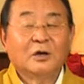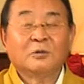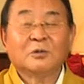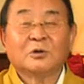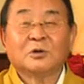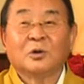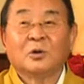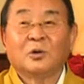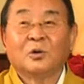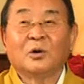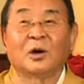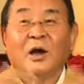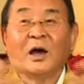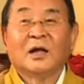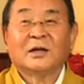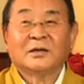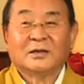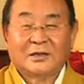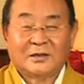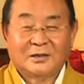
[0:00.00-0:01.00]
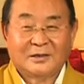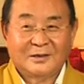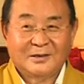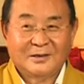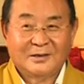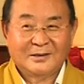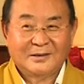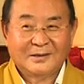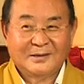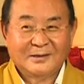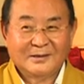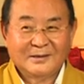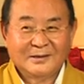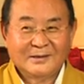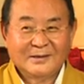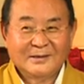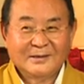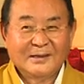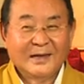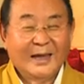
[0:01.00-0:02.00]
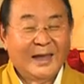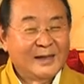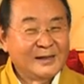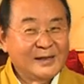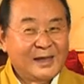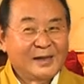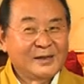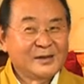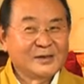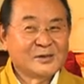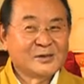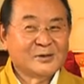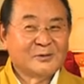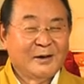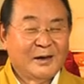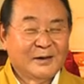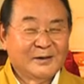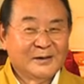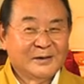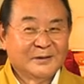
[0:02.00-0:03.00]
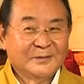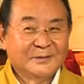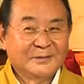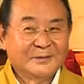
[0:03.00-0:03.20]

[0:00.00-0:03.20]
with wholehearted and then surrender.